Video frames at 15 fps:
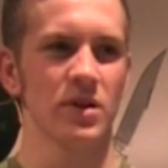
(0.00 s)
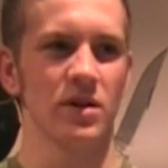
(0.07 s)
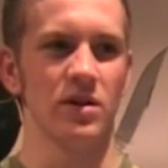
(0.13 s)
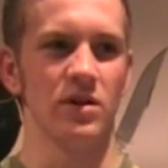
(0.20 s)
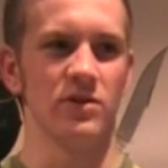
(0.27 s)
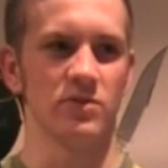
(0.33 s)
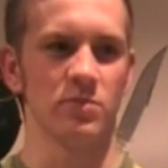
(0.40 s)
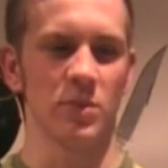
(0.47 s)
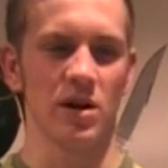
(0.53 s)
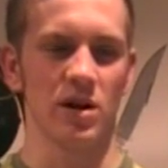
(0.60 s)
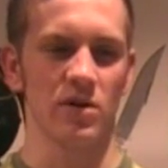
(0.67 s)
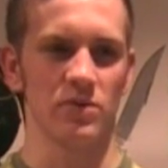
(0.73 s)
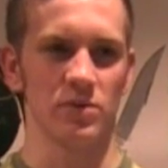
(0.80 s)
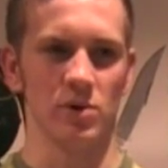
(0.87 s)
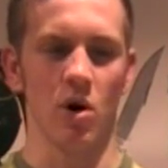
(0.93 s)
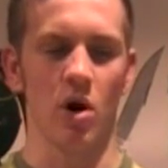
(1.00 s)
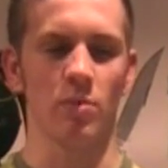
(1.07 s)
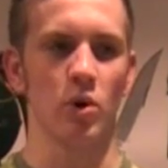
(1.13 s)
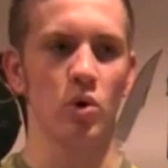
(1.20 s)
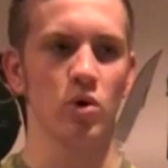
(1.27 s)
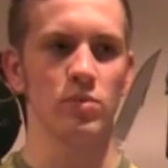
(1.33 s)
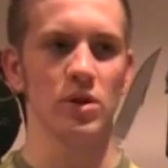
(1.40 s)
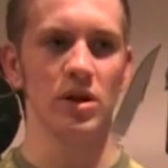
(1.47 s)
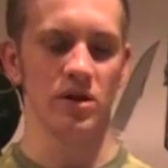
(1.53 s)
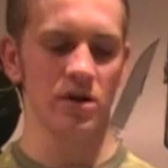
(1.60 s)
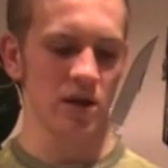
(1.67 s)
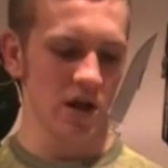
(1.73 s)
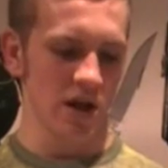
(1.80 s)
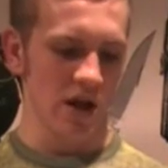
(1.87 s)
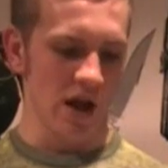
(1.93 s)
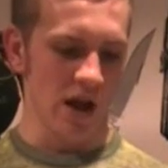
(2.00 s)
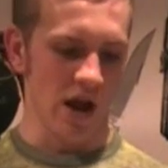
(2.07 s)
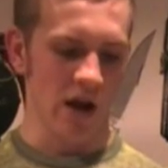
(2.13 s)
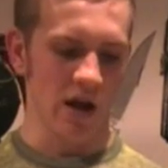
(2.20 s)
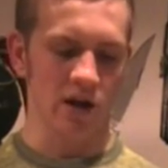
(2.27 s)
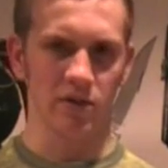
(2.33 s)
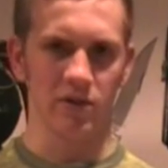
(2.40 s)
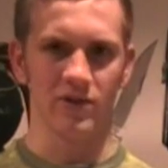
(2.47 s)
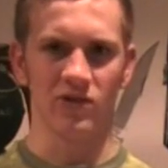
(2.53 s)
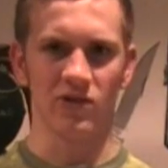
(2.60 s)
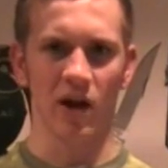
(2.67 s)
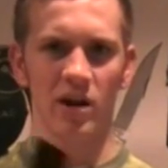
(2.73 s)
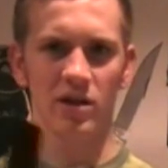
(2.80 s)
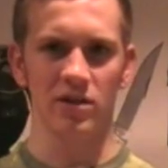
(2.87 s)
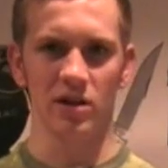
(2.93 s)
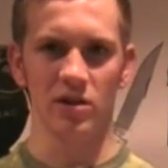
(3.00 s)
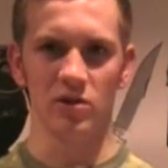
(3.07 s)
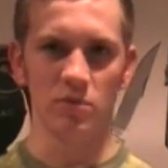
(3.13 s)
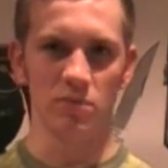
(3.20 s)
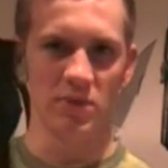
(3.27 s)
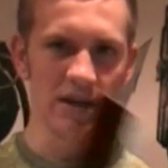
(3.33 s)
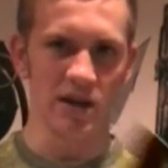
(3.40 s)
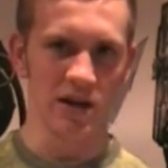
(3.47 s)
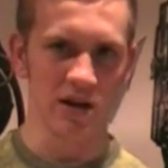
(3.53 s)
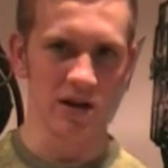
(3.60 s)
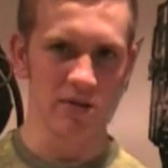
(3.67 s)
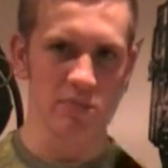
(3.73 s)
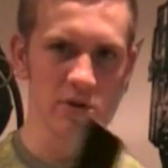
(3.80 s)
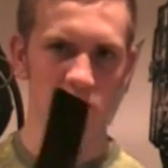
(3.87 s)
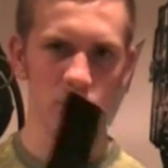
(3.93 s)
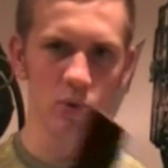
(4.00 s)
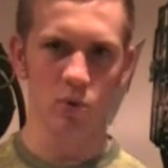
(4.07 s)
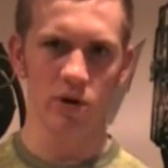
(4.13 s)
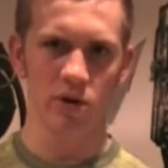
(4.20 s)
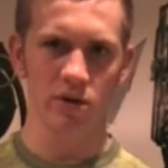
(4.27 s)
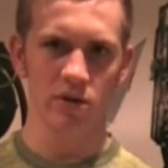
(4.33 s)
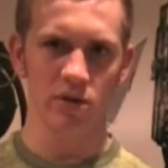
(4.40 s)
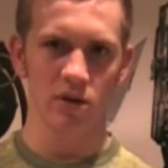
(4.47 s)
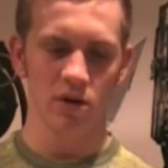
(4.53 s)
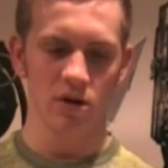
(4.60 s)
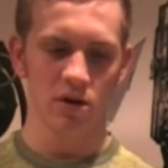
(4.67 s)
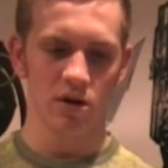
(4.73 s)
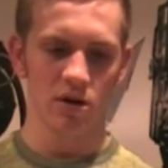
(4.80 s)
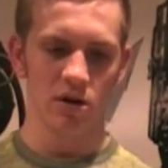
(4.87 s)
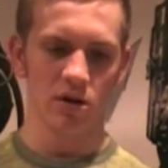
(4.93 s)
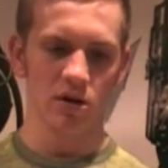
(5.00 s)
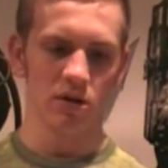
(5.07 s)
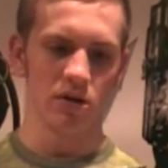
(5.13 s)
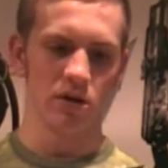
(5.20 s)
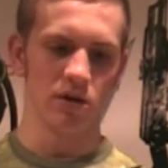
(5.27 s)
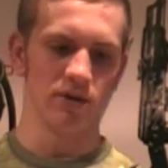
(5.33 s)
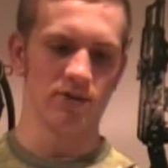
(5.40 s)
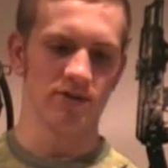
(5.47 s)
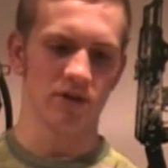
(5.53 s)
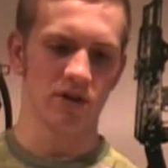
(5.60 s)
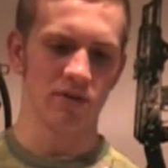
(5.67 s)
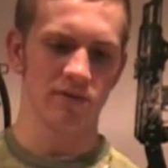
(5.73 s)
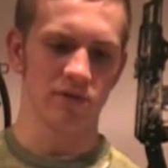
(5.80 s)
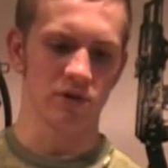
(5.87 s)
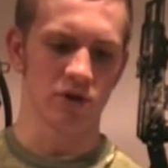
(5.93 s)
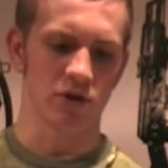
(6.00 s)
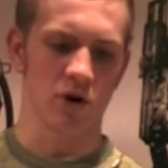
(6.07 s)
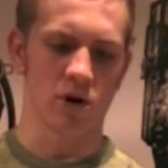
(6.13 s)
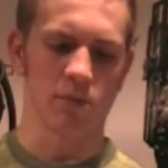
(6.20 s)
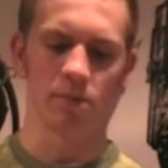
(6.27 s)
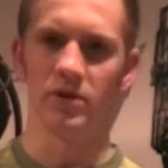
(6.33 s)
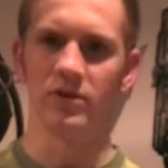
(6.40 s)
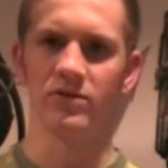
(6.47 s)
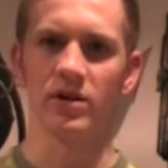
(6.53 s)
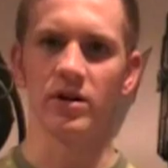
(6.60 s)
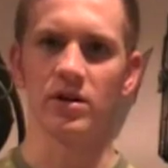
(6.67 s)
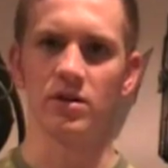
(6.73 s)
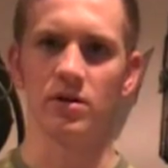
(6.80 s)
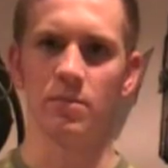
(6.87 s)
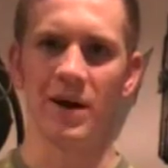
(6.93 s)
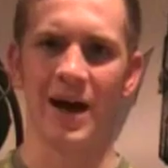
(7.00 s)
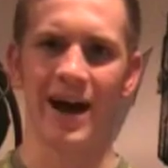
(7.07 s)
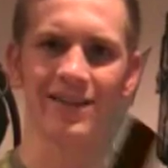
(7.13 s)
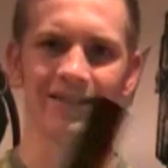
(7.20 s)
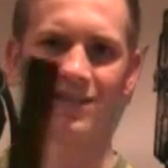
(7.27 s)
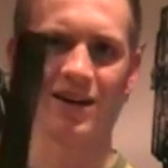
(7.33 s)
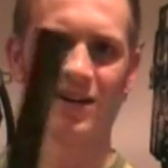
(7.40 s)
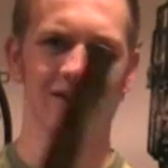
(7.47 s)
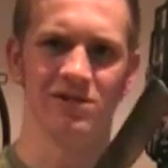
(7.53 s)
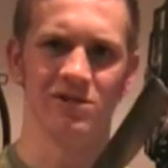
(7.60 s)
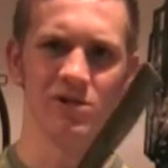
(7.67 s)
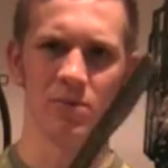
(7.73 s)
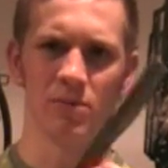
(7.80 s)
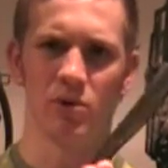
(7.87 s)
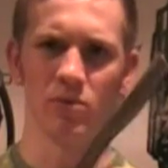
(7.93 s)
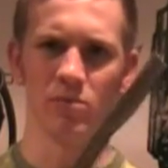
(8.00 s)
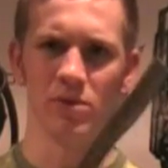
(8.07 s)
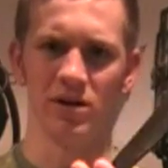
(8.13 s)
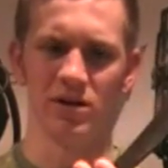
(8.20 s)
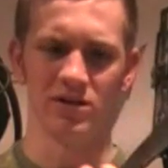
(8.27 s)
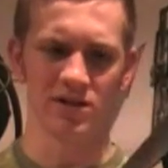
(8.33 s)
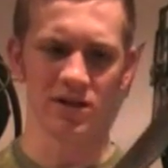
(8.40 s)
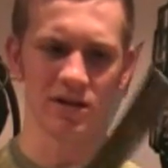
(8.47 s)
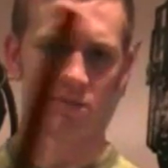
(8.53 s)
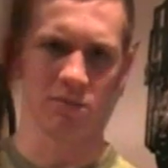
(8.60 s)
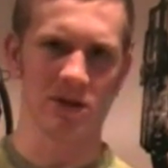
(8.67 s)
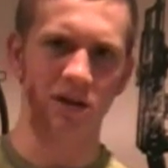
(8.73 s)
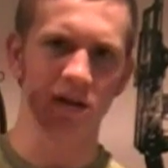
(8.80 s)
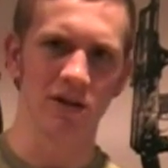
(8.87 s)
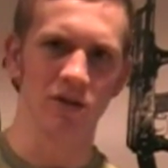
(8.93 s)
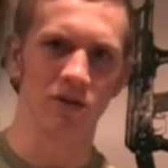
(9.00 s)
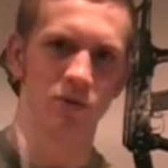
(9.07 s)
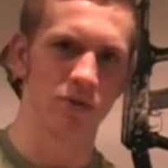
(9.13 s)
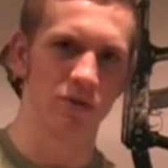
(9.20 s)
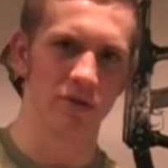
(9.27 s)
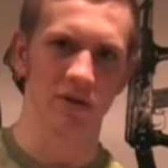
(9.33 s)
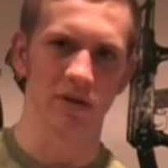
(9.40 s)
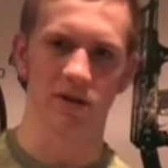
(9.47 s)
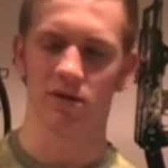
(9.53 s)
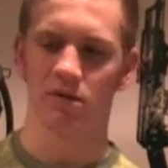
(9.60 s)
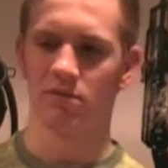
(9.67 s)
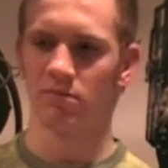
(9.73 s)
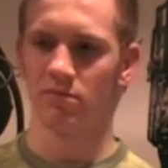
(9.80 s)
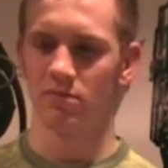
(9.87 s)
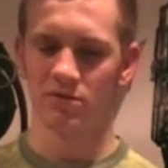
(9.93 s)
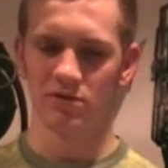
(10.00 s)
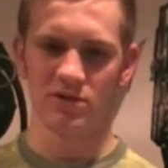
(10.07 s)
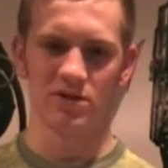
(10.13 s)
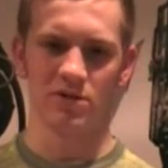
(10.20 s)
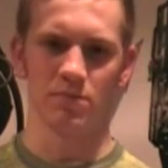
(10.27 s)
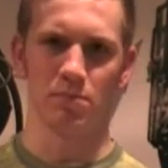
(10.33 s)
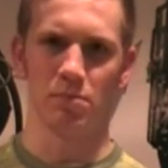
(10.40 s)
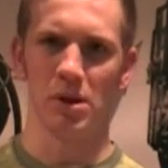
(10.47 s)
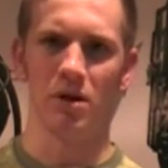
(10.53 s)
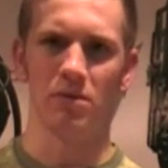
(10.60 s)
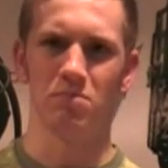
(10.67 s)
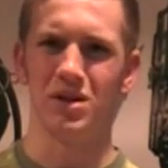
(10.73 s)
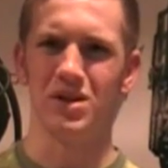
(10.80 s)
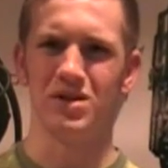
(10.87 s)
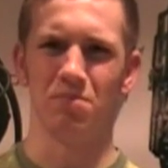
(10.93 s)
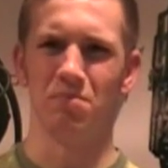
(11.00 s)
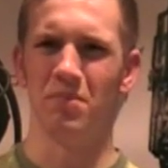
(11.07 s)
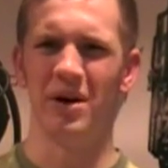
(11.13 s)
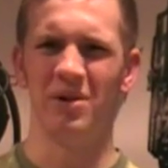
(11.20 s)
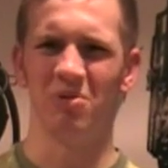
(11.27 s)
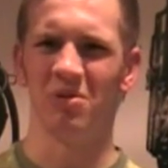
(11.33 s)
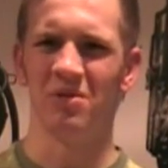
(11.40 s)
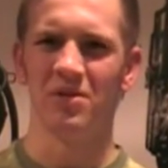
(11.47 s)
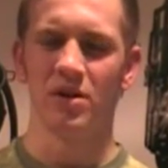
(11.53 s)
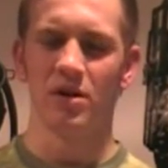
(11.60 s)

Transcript: it's made out of a lawnmower blade, and the side that you'd be hitting people with isn't even sharp. It's like the back side of the lawnmower blade. It's like me hitting you with like just a blunt piece of metal.